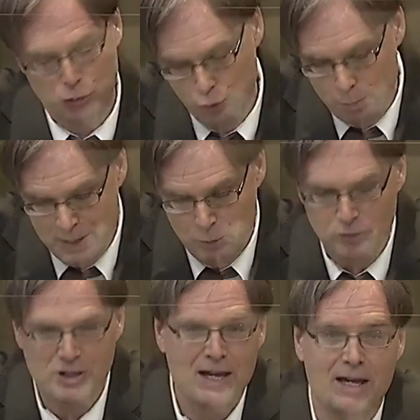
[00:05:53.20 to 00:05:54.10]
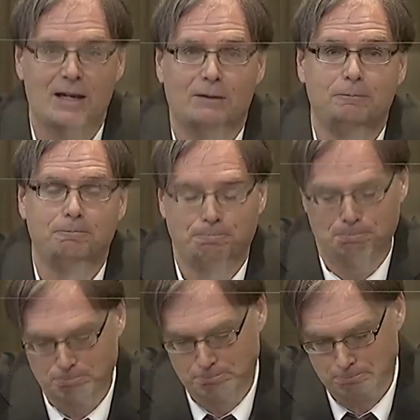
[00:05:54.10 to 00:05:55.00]
Do we need further
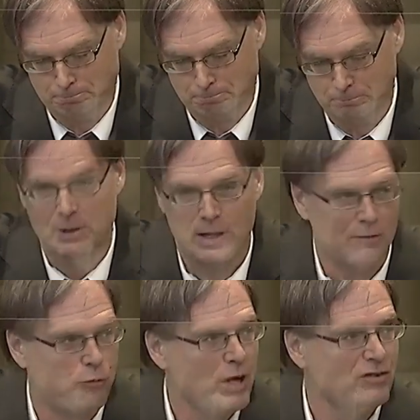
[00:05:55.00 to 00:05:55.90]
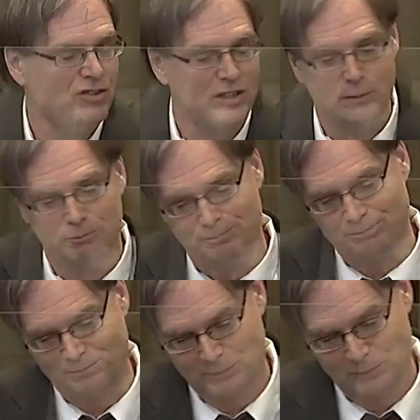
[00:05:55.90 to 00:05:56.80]
proof? Well, if we do, here
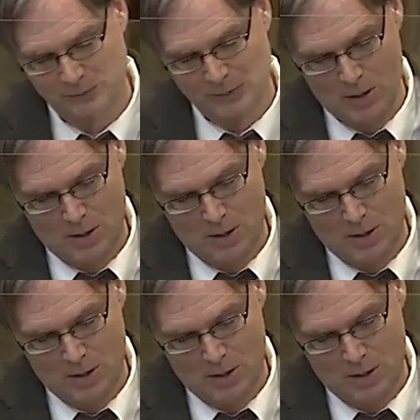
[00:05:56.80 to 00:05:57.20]
it is.